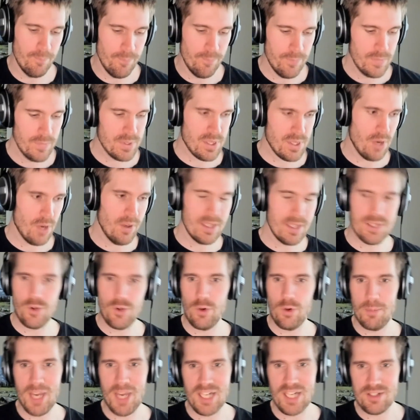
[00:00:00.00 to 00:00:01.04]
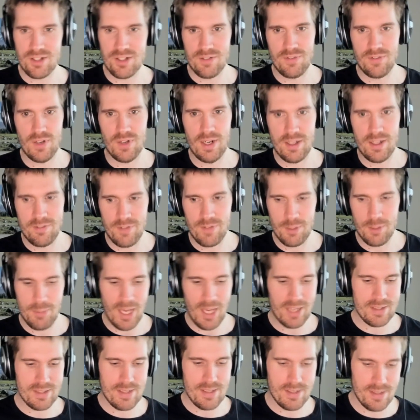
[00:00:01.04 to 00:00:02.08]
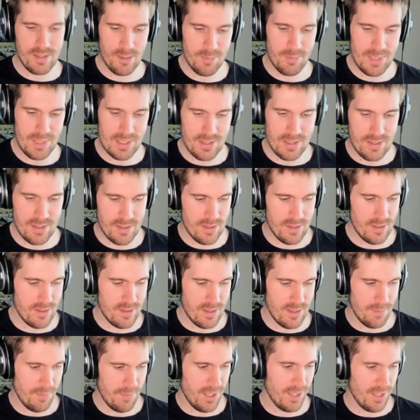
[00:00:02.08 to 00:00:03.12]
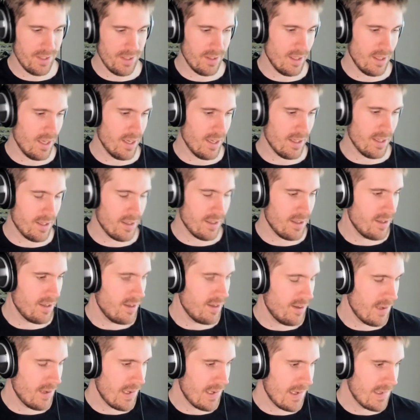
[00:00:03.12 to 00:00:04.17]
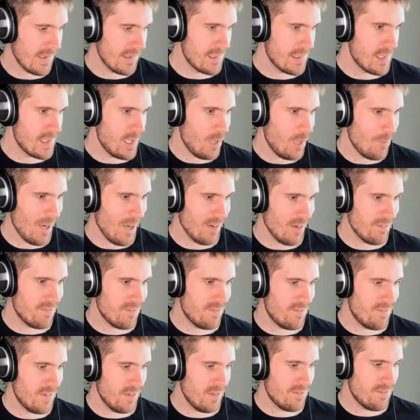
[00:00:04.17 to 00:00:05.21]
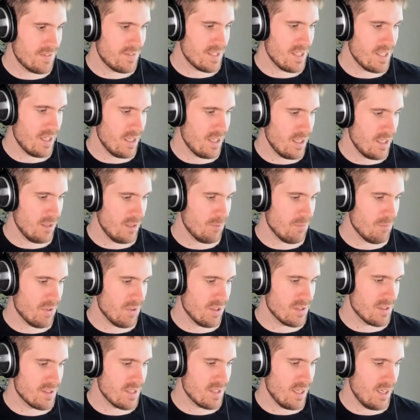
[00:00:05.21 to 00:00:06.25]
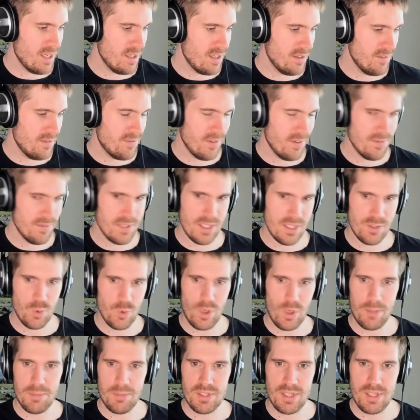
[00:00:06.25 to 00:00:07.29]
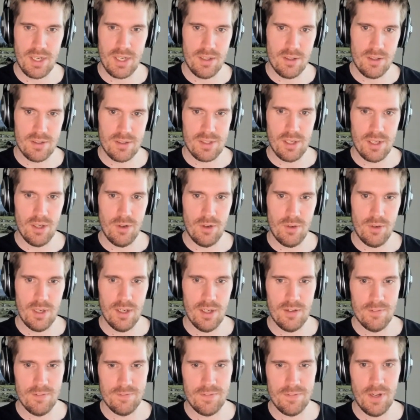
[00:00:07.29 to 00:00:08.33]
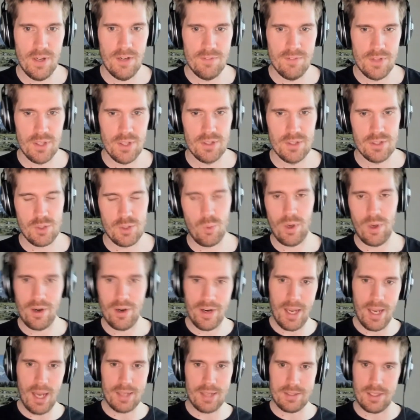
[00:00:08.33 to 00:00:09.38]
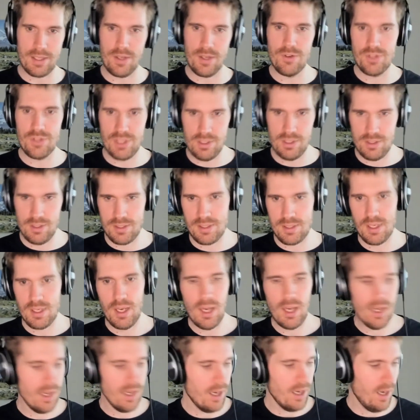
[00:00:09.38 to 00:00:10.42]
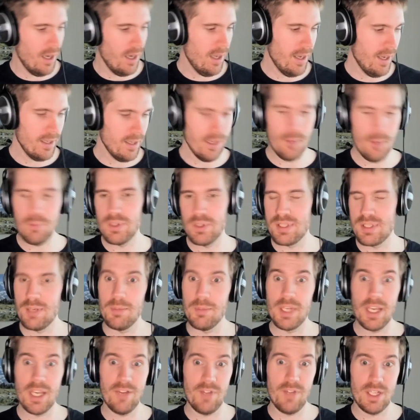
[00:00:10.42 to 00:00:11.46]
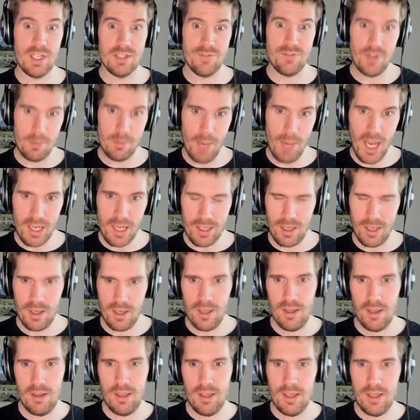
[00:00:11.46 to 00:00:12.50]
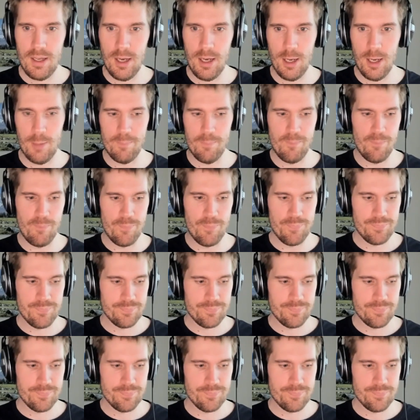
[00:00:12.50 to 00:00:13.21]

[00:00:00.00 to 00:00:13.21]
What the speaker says: So as you would imagine, for any feedback system, it's something like about 15%, 20% or so of those query executions end up with somebody giving us feedback. And